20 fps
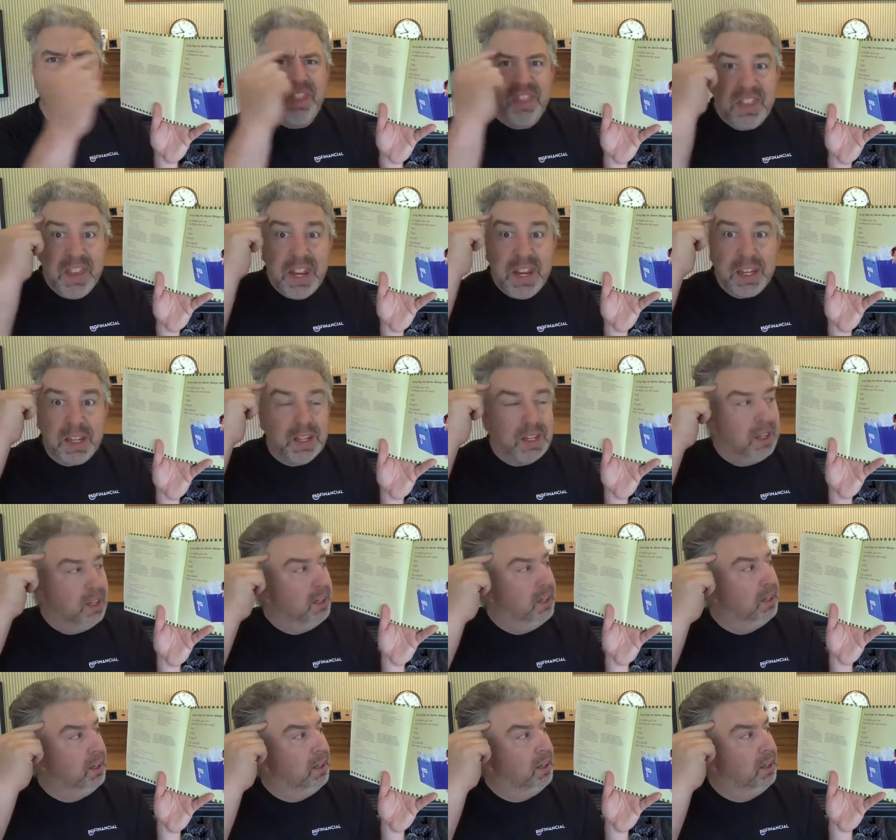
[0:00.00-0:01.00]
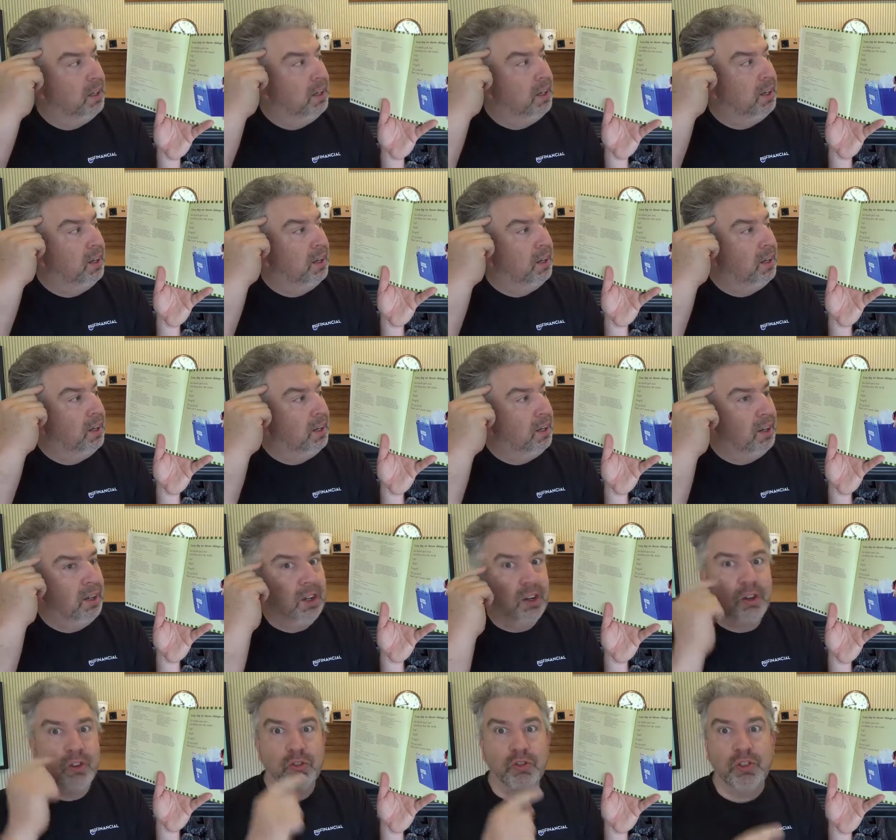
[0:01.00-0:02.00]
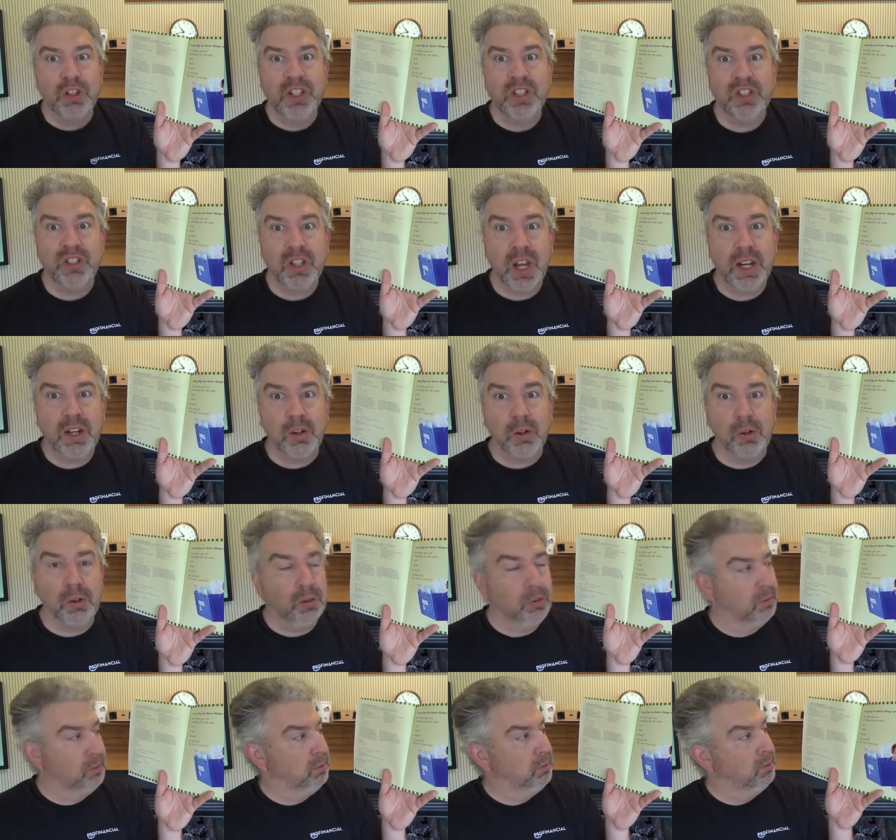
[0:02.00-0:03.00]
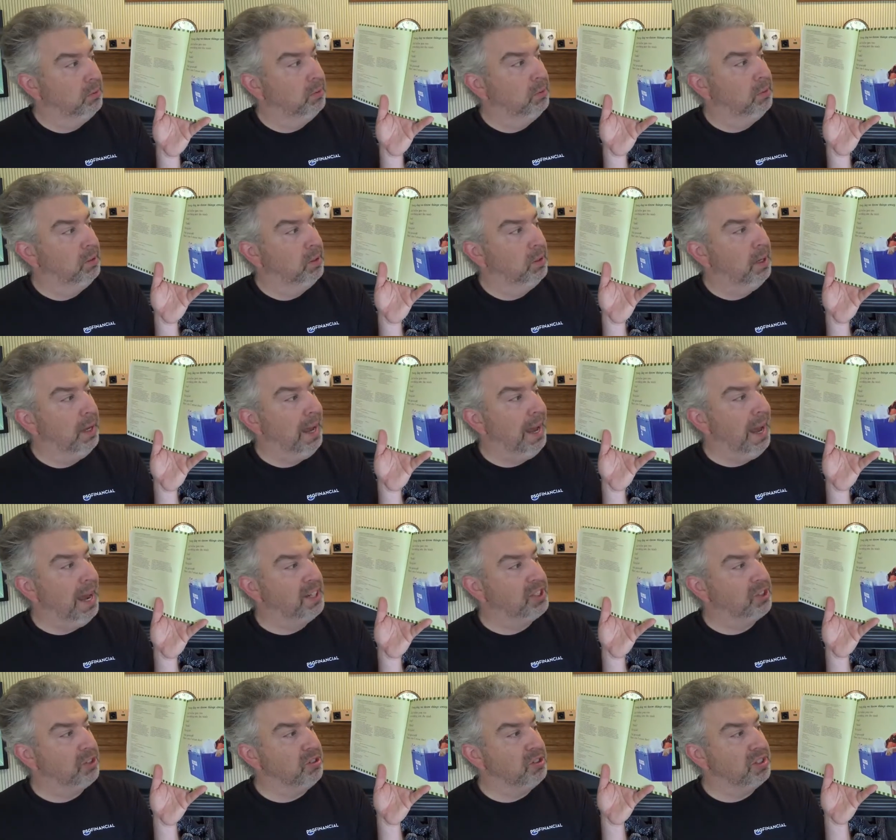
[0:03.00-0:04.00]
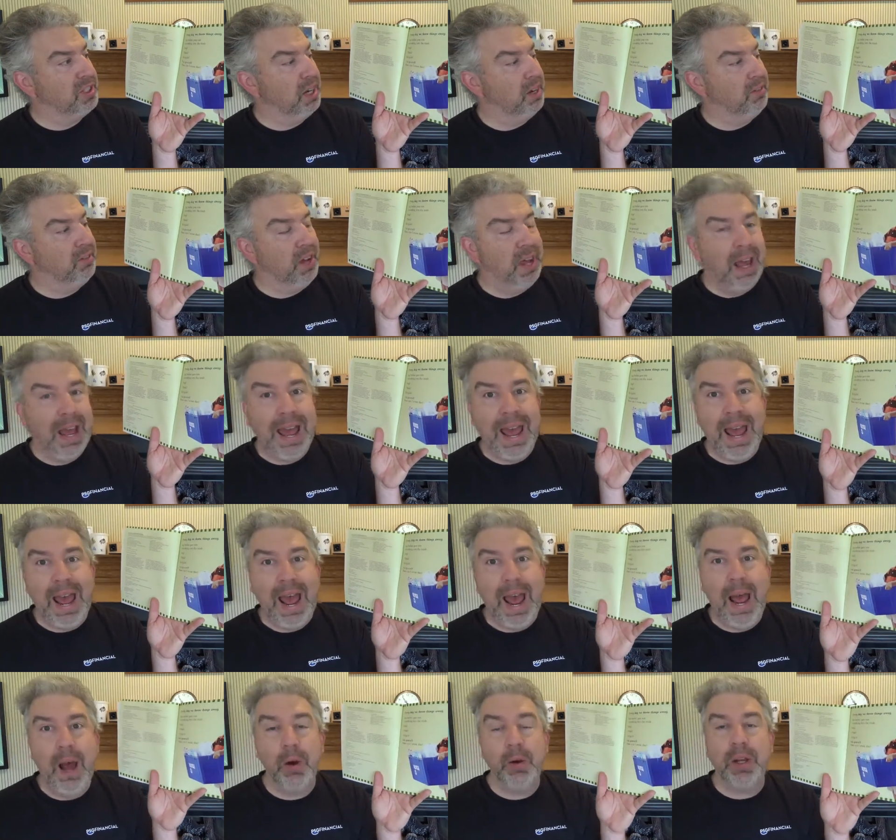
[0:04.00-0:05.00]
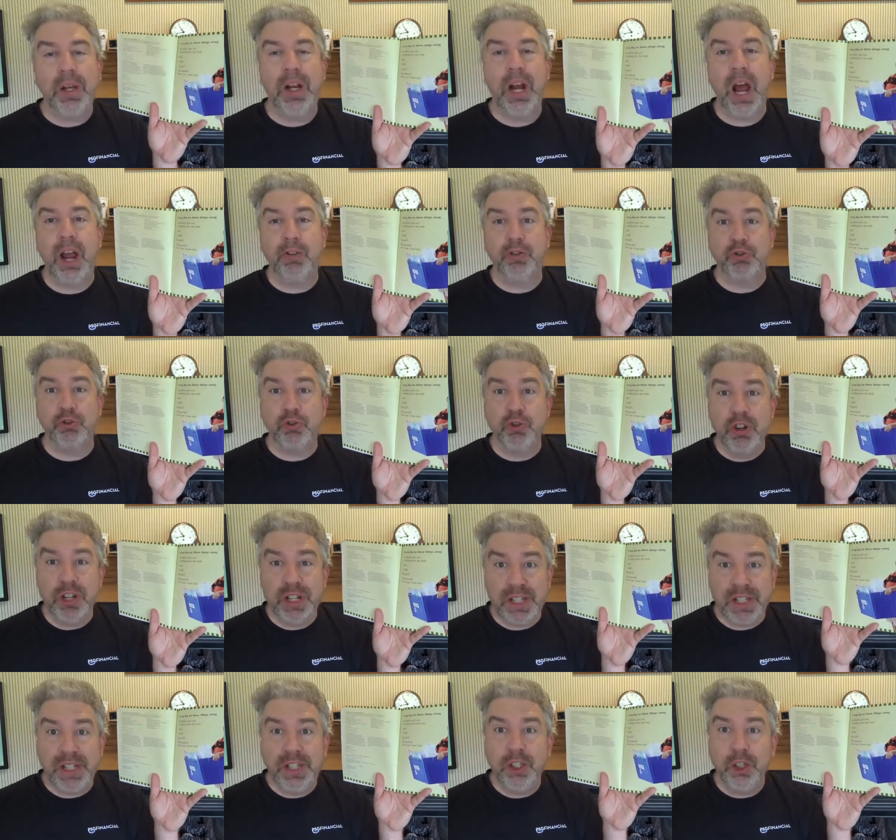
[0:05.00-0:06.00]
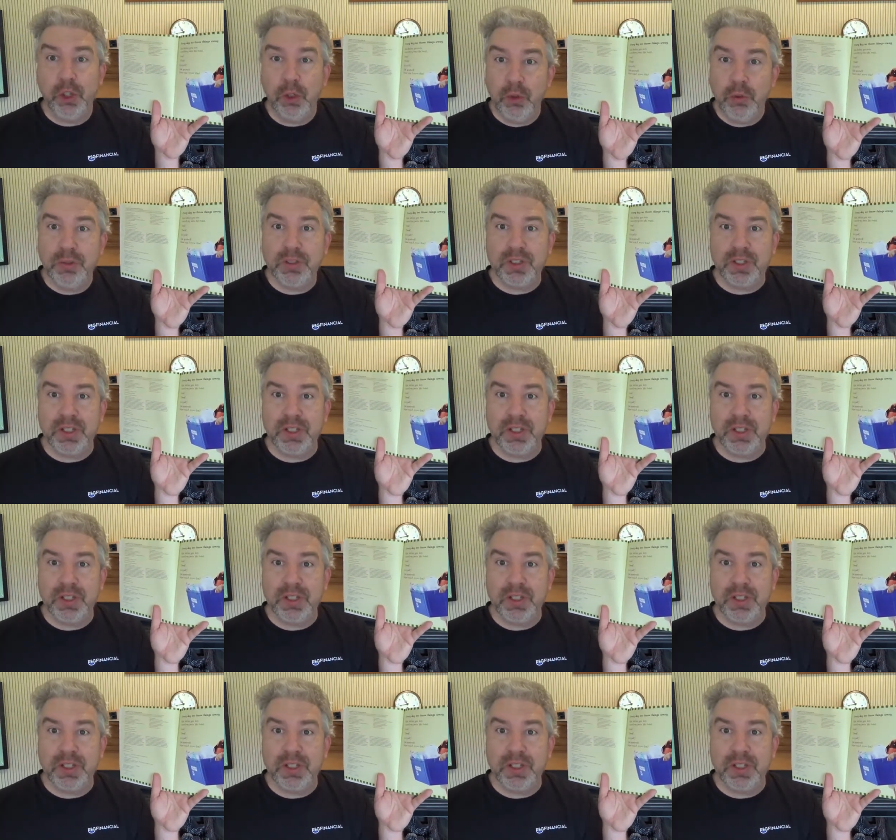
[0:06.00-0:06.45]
Think. Recycle. Ask yourself, how can I reuse